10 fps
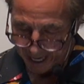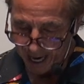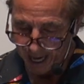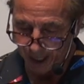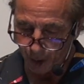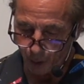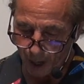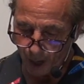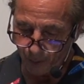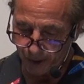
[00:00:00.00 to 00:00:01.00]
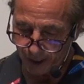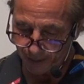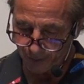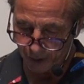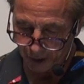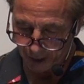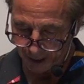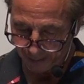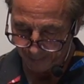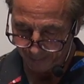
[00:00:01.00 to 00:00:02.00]
And a crown was given to
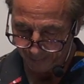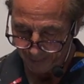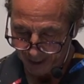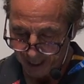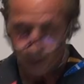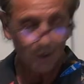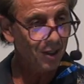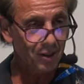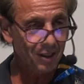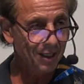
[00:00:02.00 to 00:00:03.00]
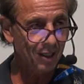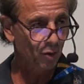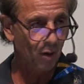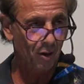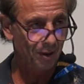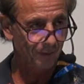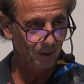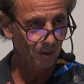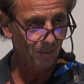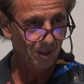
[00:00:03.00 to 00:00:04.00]
him. Well, he doesn't need a crown given
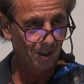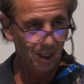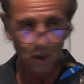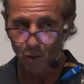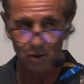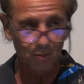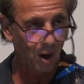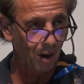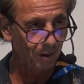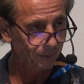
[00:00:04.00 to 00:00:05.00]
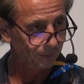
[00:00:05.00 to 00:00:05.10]
to me. He owns them all.